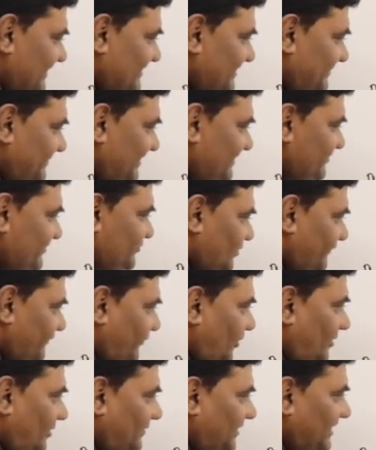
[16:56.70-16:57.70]
elements to
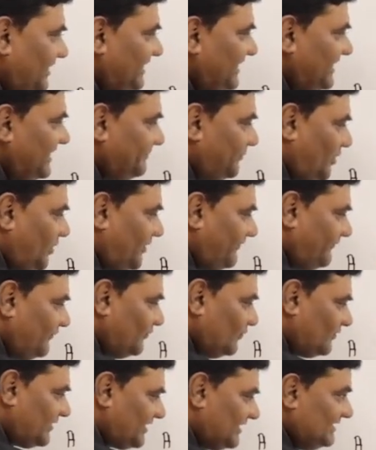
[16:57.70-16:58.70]
form a heap of
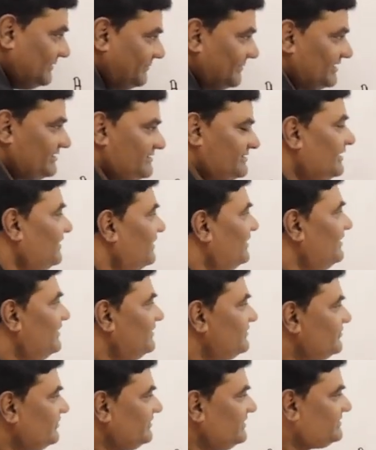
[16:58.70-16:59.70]
4 elements.
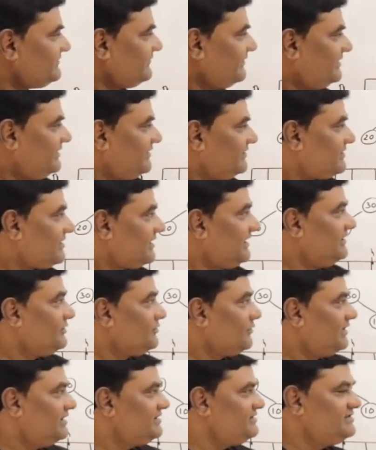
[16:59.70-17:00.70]
So this will try
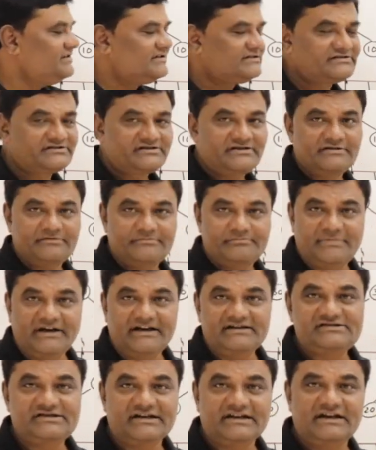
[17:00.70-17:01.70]
to adjust
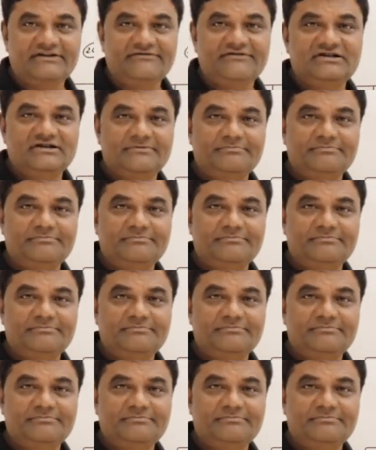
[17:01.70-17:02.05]
by checking with